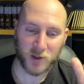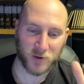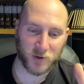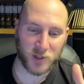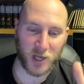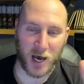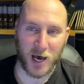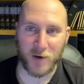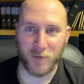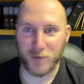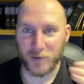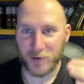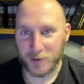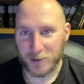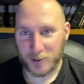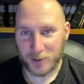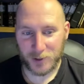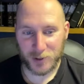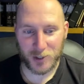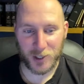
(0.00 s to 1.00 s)
Dove
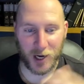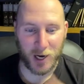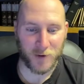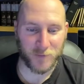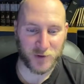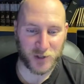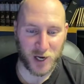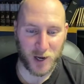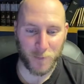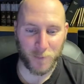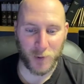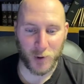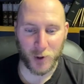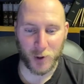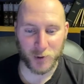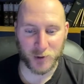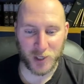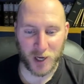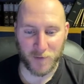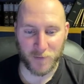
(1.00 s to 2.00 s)

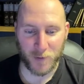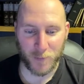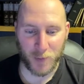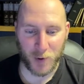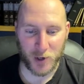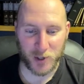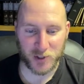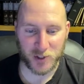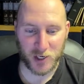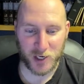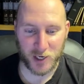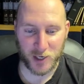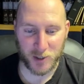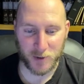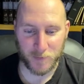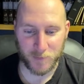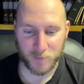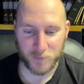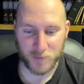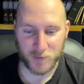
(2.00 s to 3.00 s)
shampoo, Dove the bird, is it here?
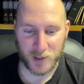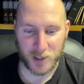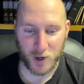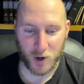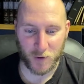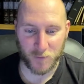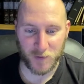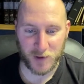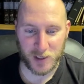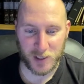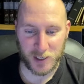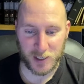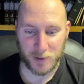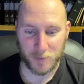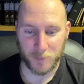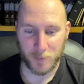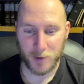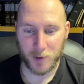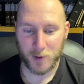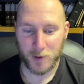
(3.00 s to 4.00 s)
D-O-V-E.
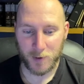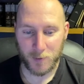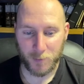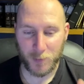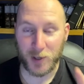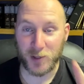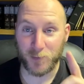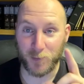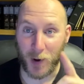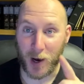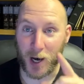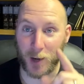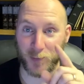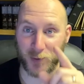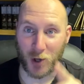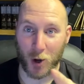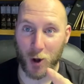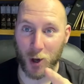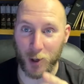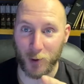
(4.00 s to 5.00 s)
But Bob
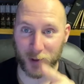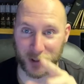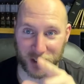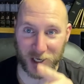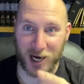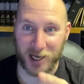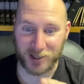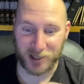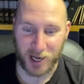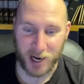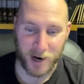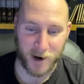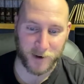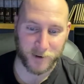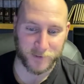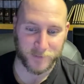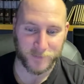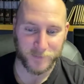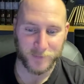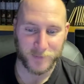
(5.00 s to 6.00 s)
Dole was not
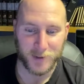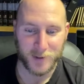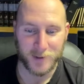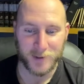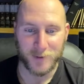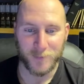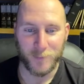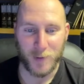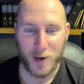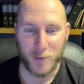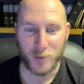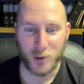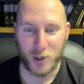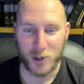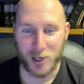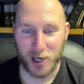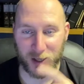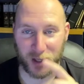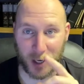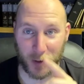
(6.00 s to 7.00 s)
there. Bob Dole
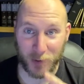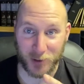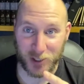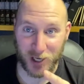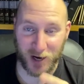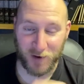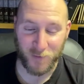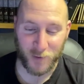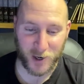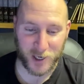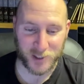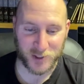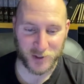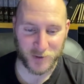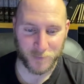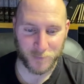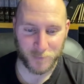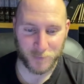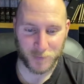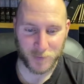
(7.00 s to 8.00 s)
not there, but Dove was.
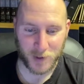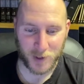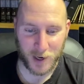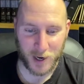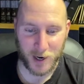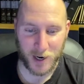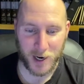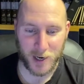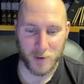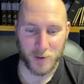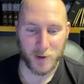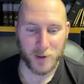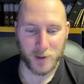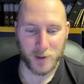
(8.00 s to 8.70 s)
All right.